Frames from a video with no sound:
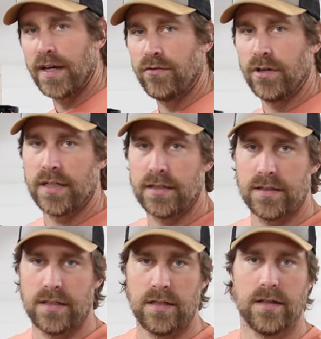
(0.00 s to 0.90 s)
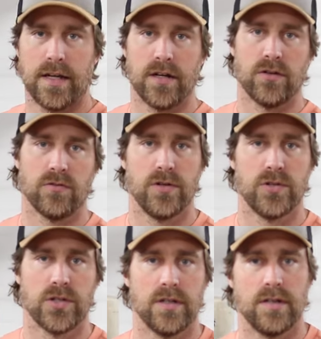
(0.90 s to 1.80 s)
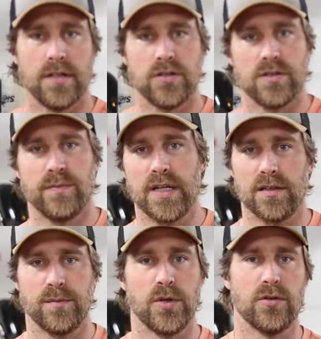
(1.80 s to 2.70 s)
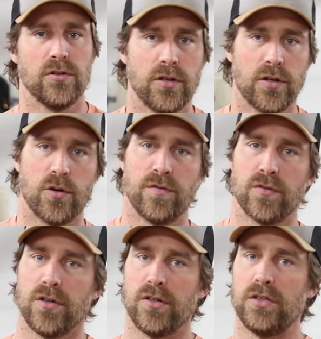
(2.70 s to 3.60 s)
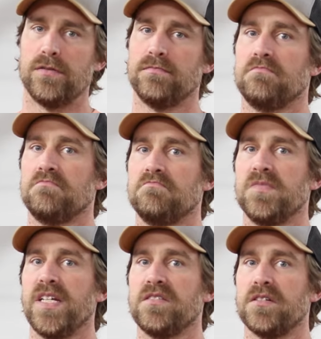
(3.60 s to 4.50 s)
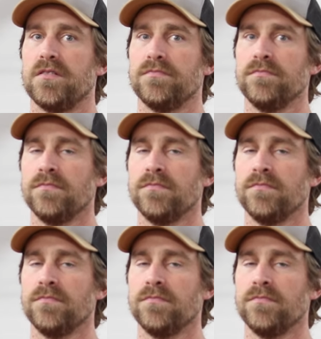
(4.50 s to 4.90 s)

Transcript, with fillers: that rust and corrosion and just make the motor look overall nicer.